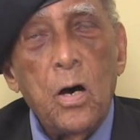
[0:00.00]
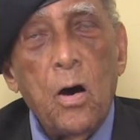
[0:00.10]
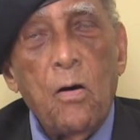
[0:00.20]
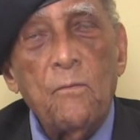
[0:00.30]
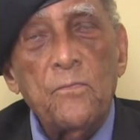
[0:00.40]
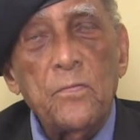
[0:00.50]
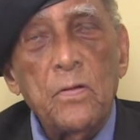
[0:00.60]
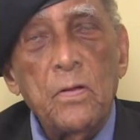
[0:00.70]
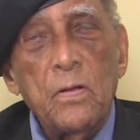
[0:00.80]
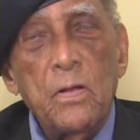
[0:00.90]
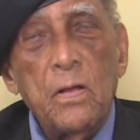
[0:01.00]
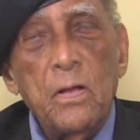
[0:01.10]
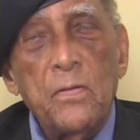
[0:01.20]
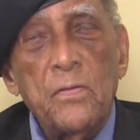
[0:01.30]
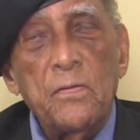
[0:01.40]
of uh,
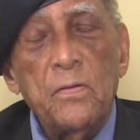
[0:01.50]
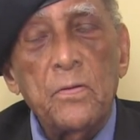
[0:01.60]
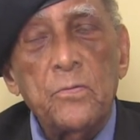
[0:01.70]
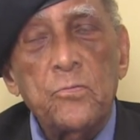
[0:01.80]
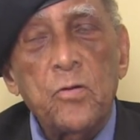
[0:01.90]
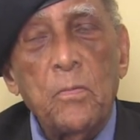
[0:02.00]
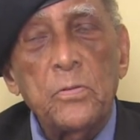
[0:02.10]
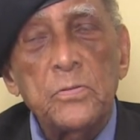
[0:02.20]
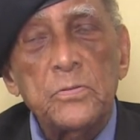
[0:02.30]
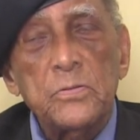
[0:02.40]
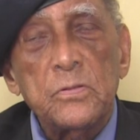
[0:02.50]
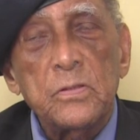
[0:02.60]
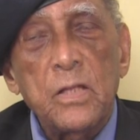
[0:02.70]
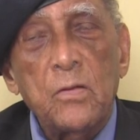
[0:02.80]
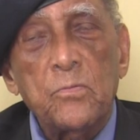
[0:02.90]
the troubles
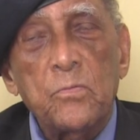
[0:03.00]
that